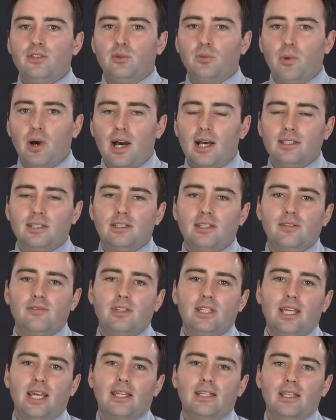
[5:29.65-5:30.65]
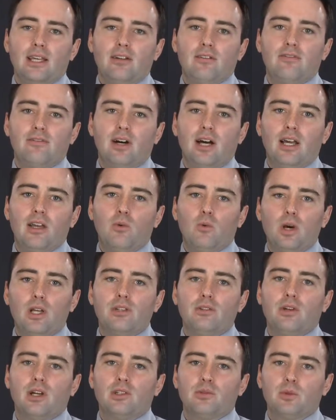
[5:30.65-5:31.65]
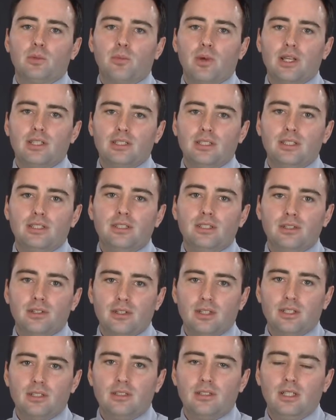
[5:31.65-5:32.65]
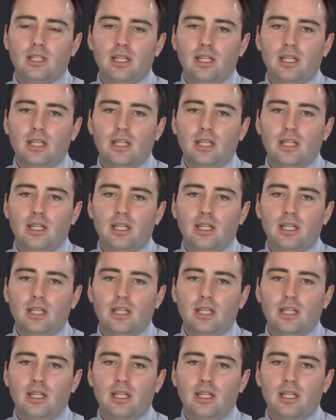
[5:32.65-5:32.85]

to positively identify what drugs were present in the urine.